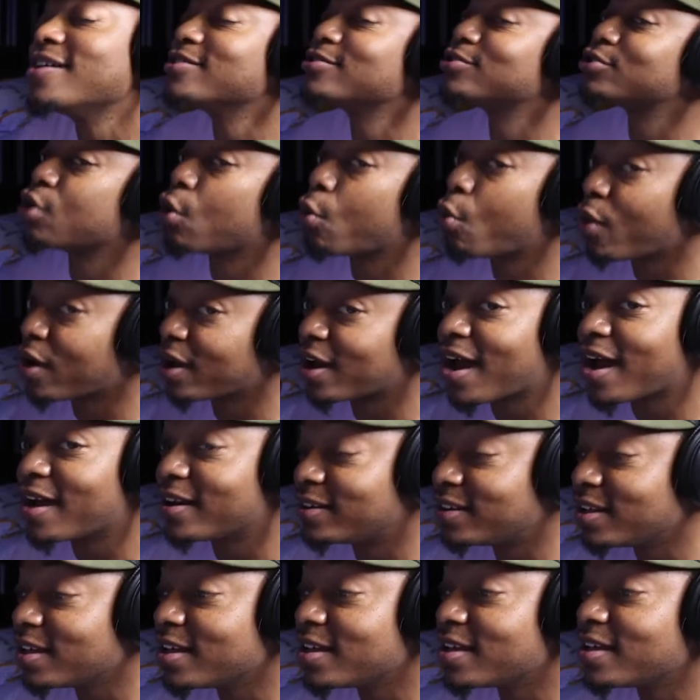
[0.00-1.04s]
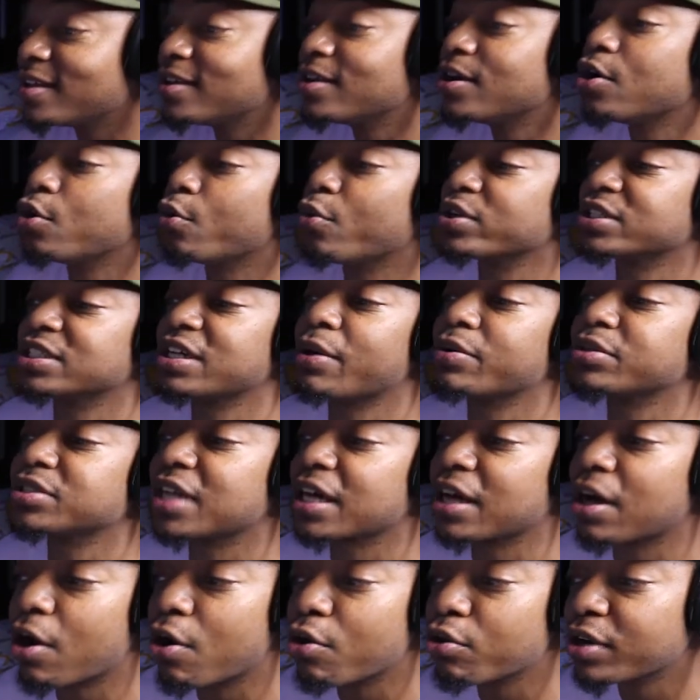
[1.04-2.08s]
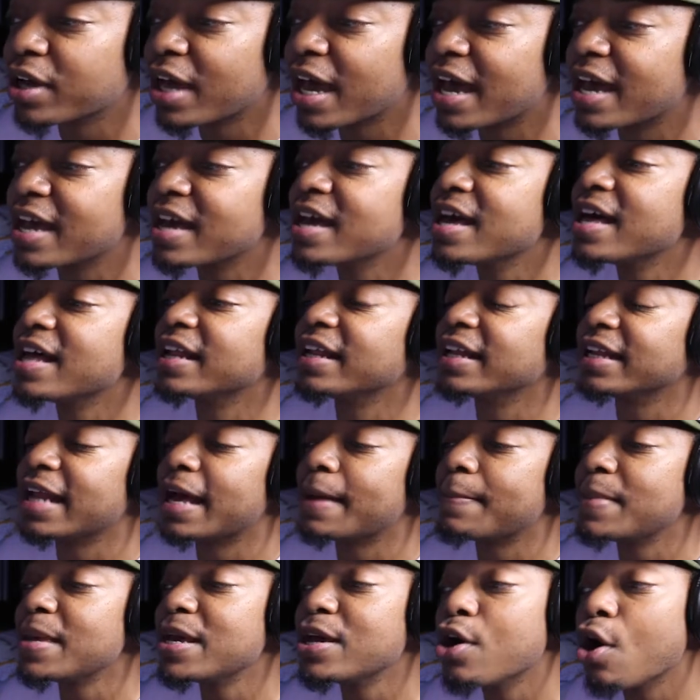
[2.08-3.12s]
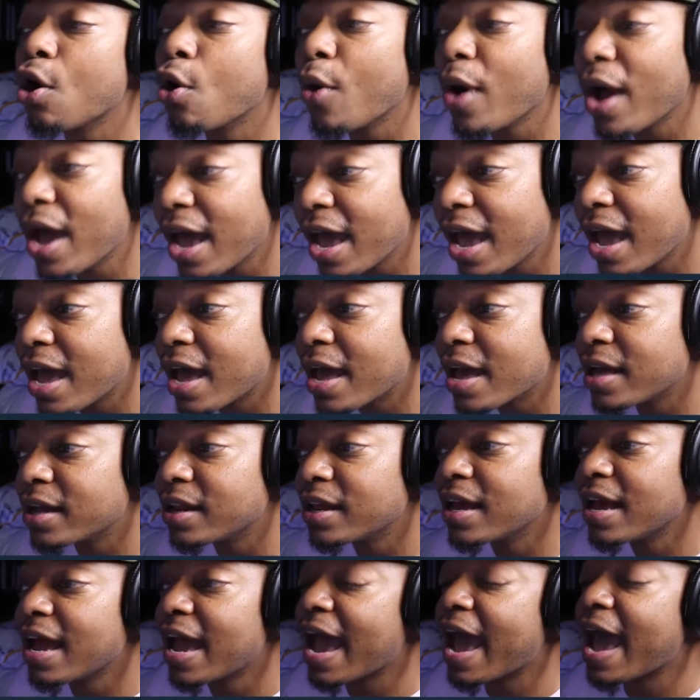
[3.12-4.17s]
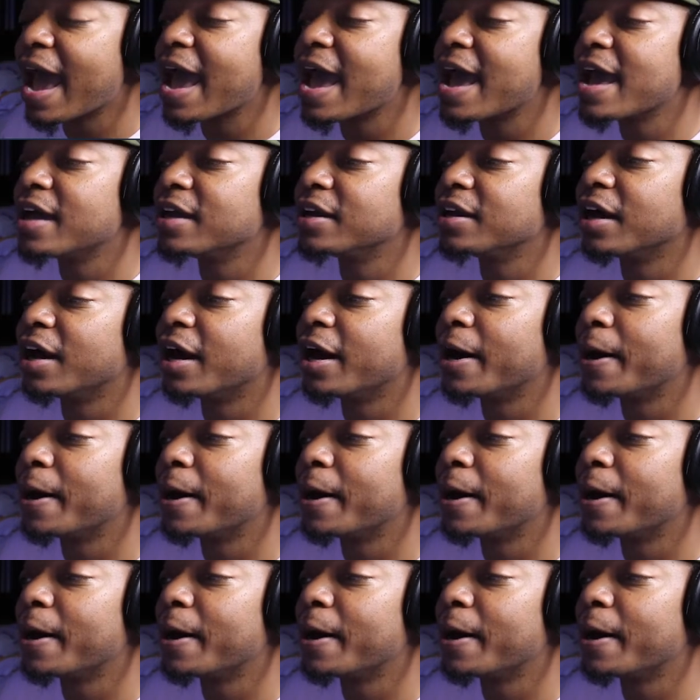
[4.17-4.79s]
So what I did was I was like, okay, let me go ahead and